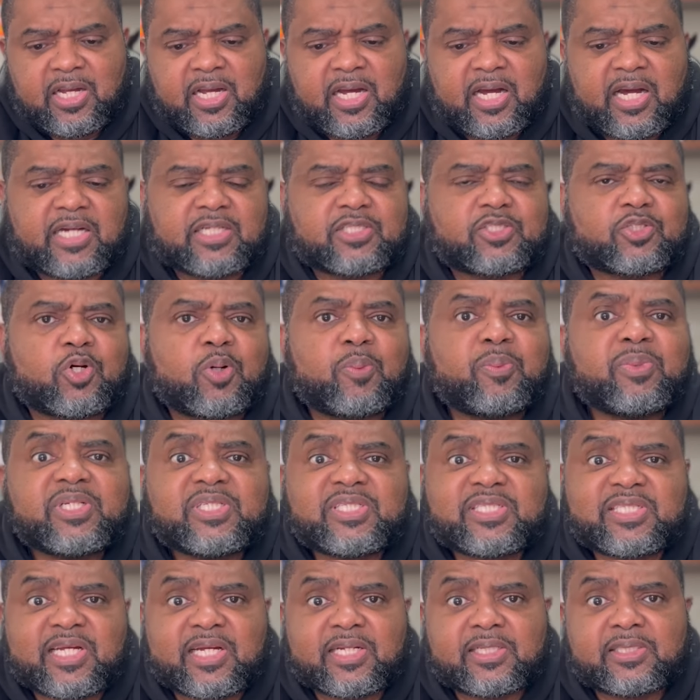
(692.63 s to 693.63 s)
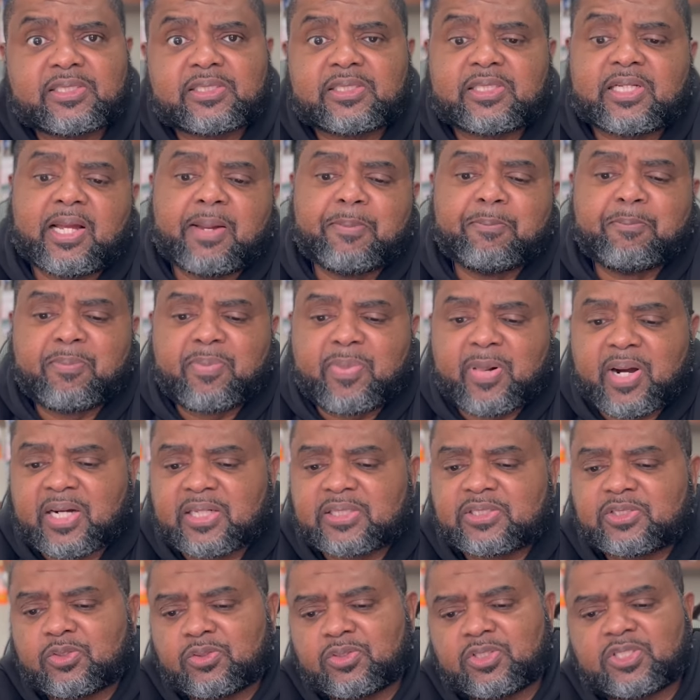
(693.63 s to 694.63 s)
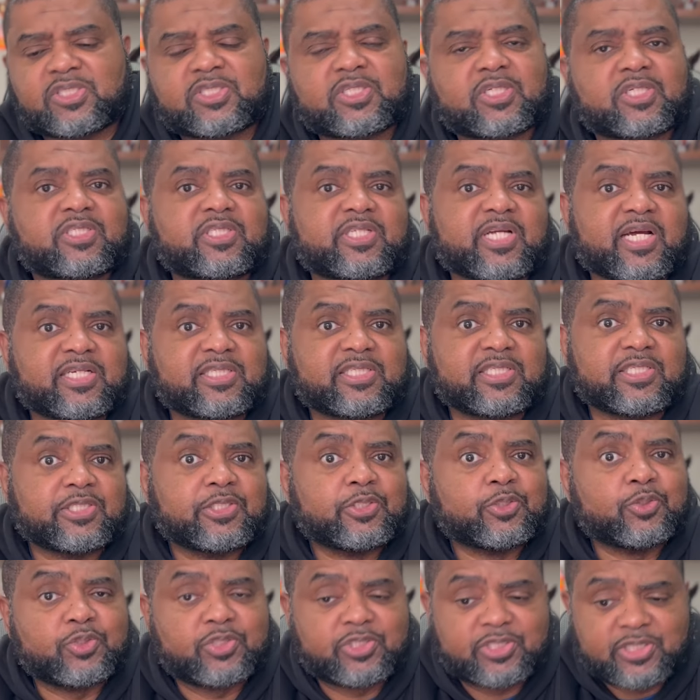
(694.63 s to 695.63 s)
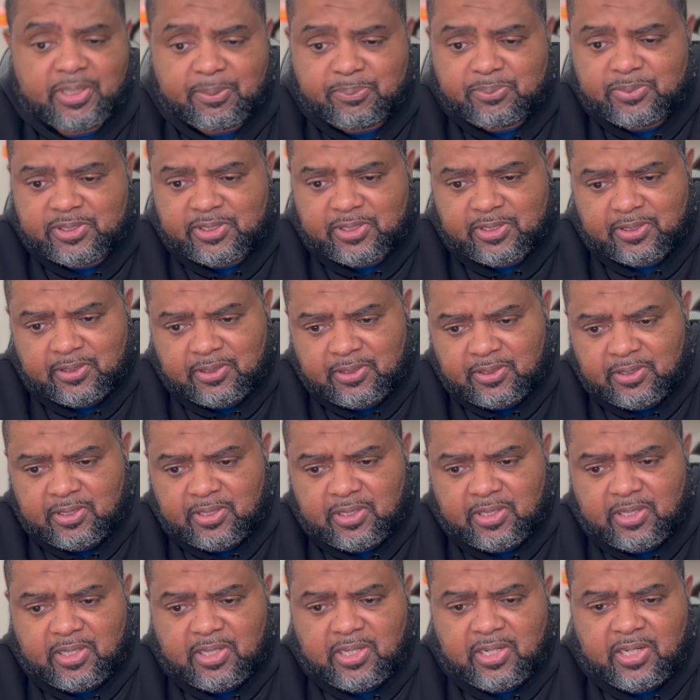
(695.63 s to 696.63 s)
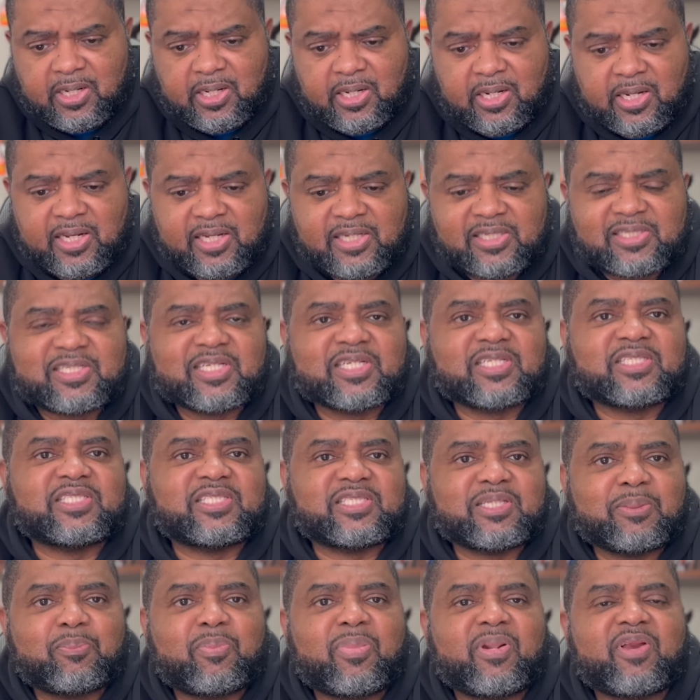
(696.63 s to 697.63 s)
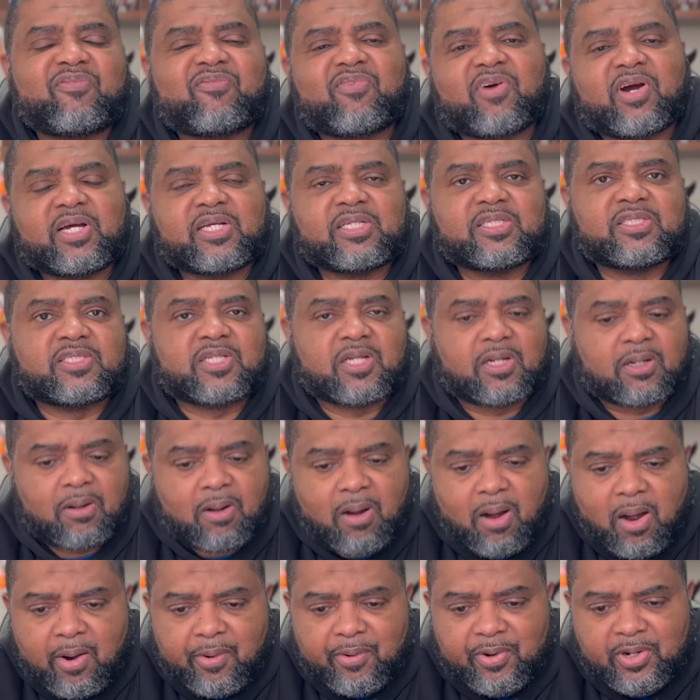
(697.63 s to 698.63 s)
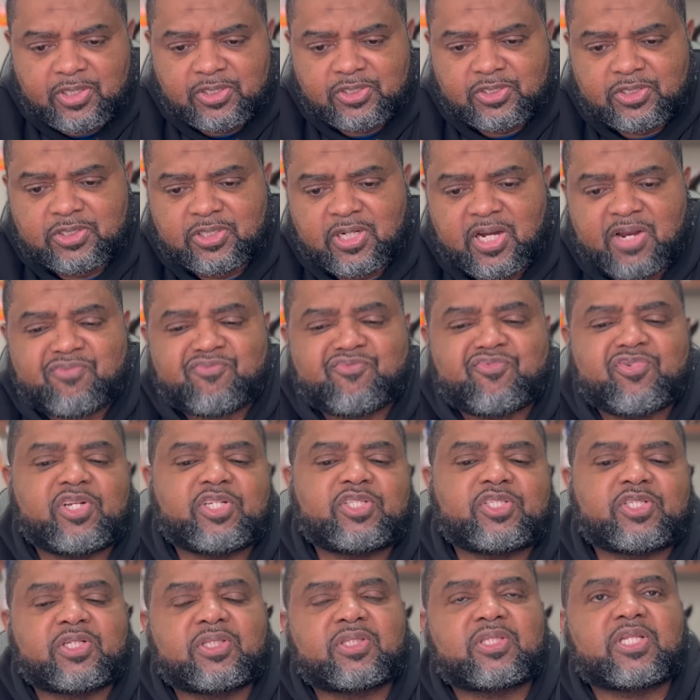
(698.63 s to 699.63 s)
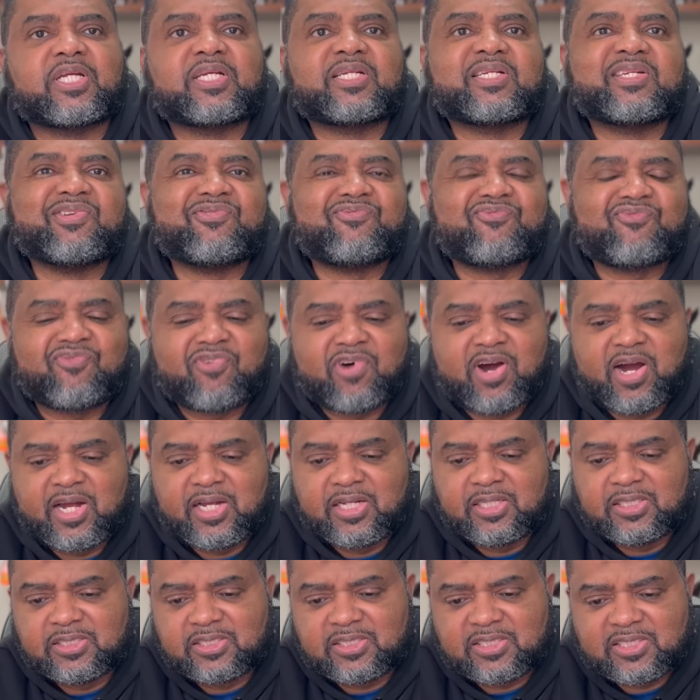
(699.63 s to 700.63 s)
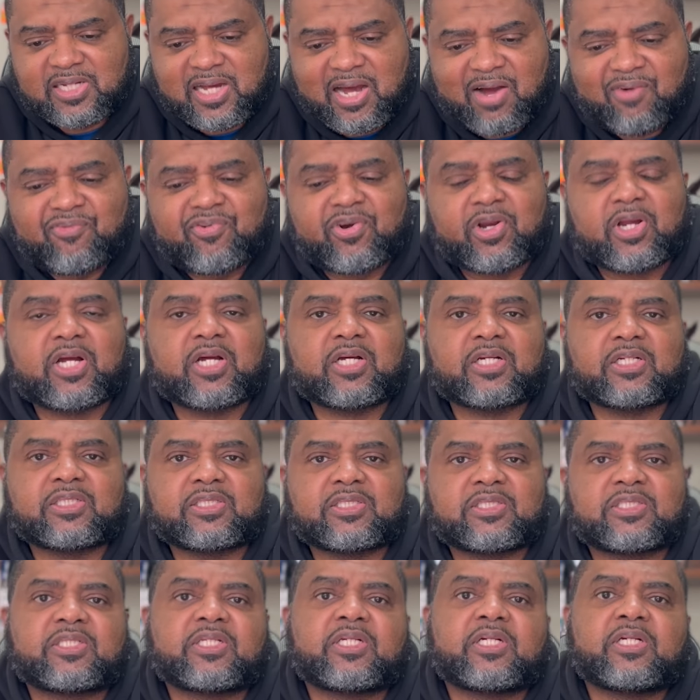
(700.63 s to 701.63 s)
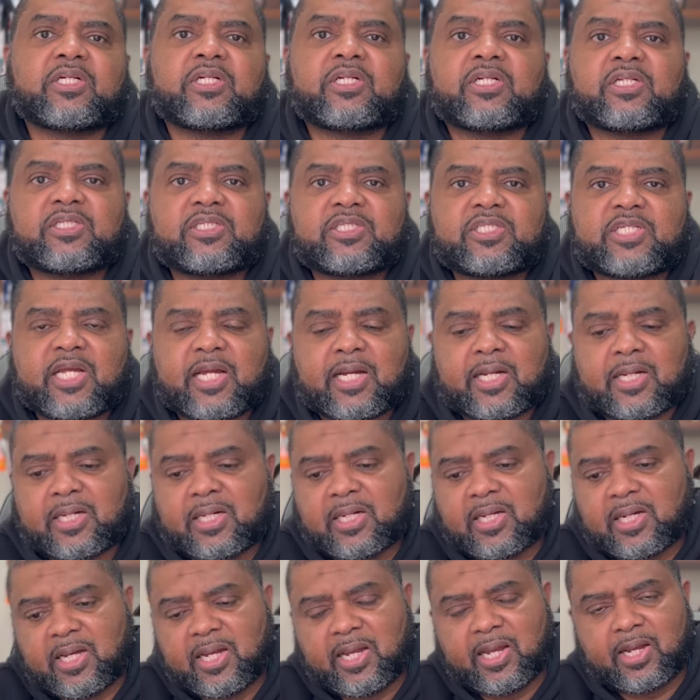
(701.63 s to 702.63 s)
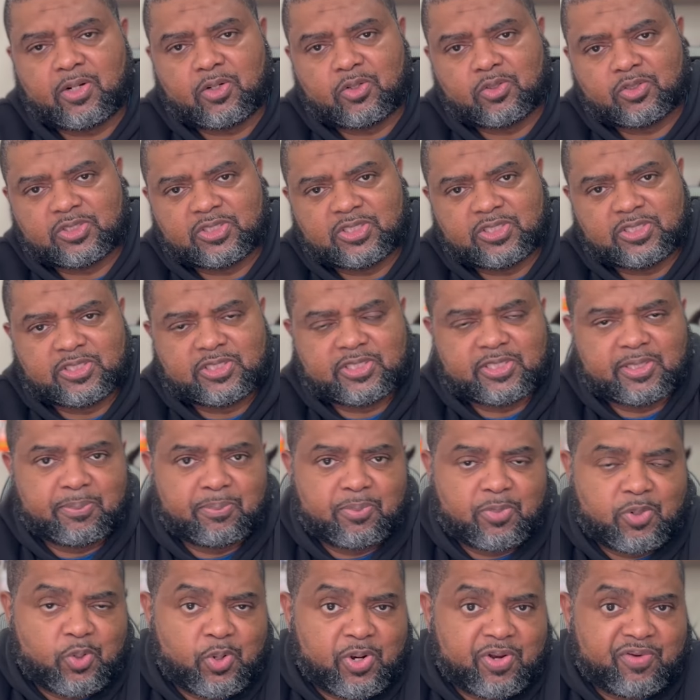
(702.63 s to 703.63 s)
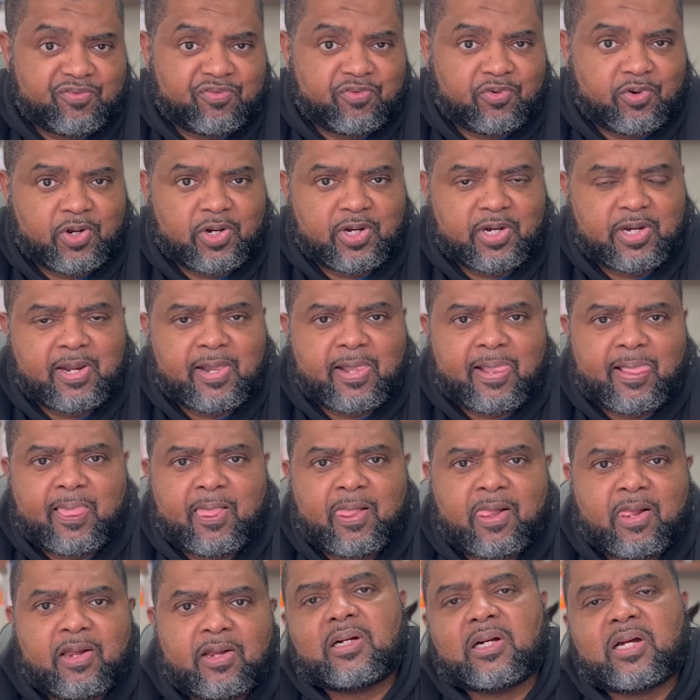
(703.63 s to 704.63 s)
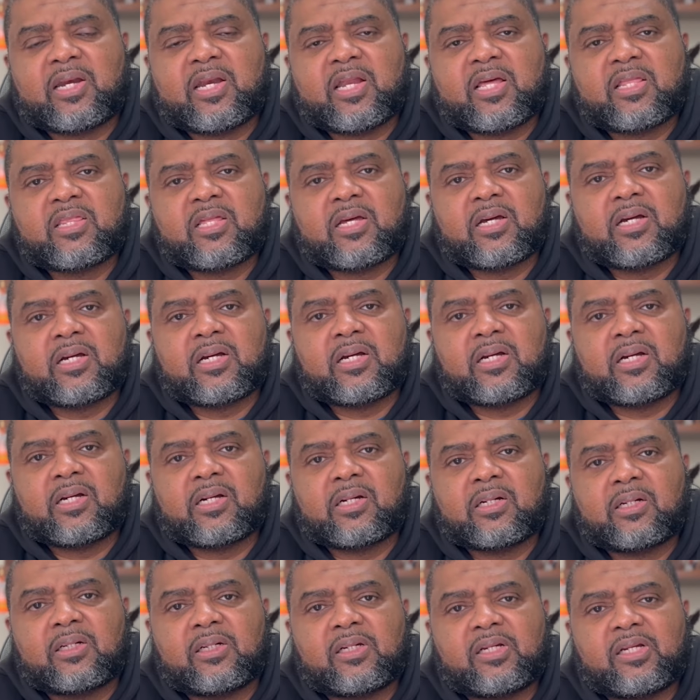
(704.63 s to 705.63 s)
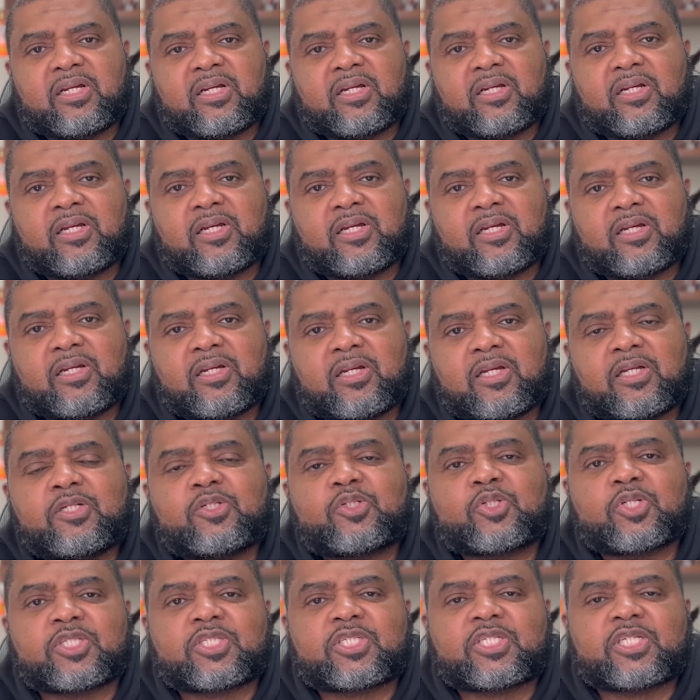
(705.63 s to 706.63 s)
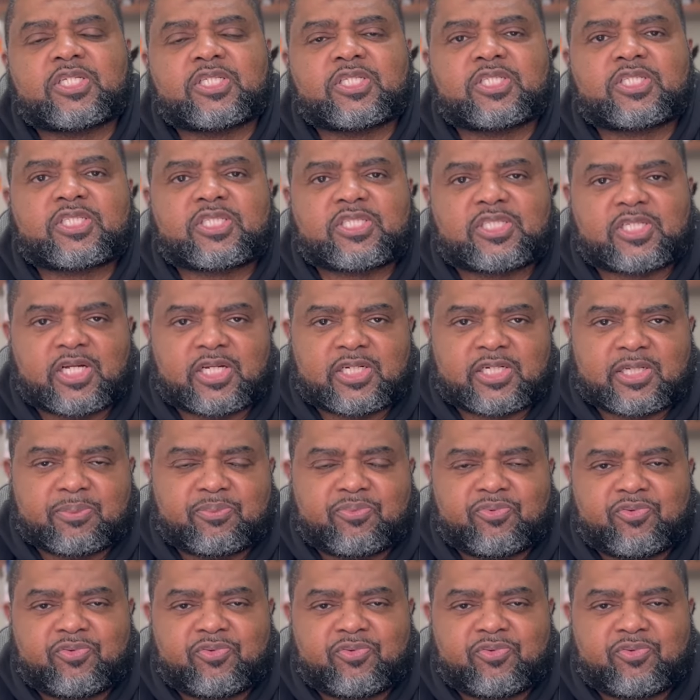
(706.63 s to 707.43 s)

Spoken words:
As Omnisient embarks on this exciting new chapter, it exemplifies the courage and vision that defines Africa's tech ecosystem going forward. Another interesting startup